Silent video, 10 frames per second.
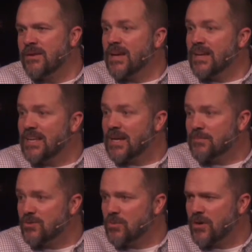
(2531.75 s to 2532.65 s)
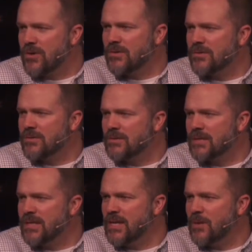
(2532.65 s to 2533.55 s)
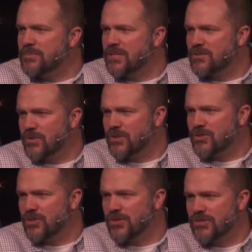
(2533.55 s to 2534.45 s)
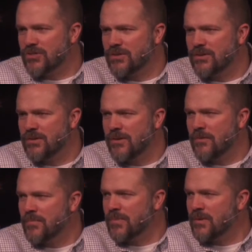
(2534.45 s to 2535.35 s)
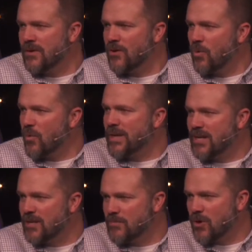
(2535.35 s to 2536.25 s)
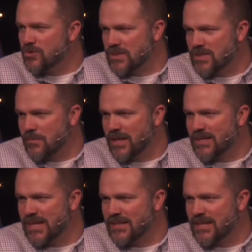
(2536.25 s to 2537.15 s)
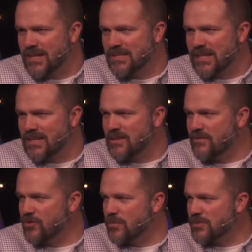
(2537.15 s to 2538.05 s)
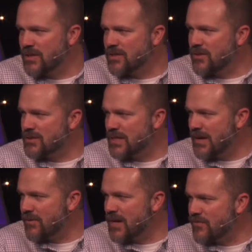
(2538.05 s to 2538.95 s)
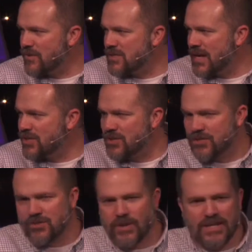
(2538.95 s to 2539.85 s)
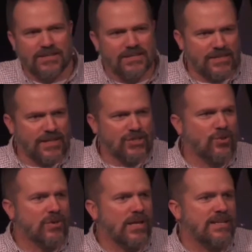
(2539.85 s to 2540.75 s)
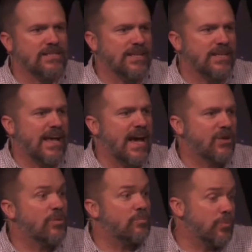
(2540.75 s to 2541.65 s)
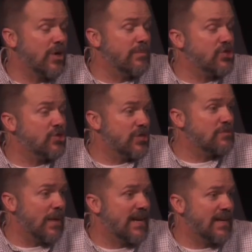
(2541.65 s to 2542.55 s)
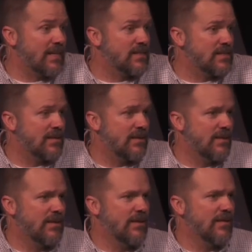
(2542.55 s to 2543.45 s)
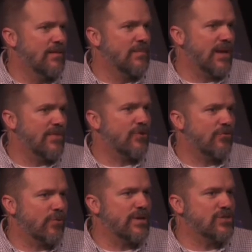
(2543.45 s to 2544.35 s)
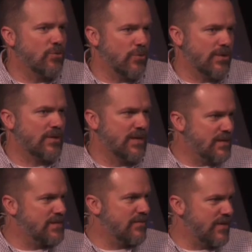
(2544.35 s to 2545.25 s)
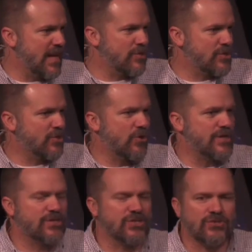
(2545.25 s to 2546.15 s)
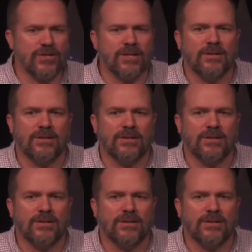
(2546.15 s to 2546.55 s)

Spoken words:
And he kept his word. He helped us with the church. What we needed most was somebody to take the kids out of the living room so the adults could have a conversation. So he did Sunday school classes in the attic with pretty much just my kids and their friends who were the kids of the neighbors across the street.